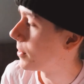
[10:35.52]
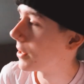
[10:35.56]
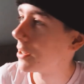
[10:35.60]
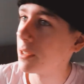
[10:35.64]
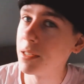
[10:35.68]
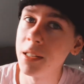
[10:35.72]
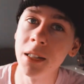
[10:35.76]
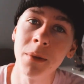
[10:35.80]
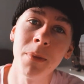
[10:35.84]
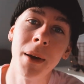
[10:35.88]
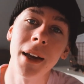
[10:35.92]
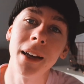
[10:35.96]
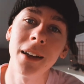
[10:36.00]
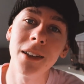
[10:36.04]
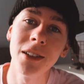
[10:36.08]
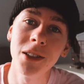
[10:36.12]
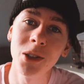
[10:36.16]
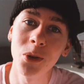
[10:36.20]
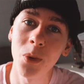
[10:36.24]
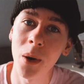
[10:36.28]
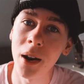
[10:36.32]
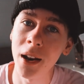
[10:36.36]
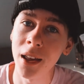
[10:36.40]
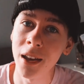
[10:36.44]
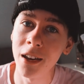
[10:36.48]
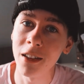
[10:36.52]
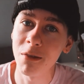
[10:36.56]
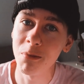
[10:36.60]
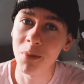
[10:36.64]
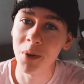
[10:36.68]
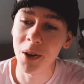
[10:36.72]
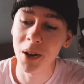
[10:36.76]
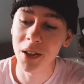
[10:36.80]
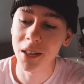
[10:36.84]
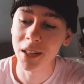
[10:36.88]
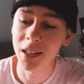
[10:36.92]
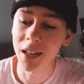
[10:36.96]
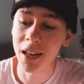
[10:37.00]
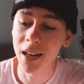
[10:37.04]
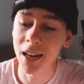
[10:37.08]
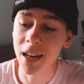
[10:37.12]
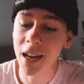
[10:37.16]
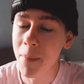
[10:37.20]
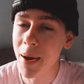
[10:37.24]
because it's Megan's twentieth birthday.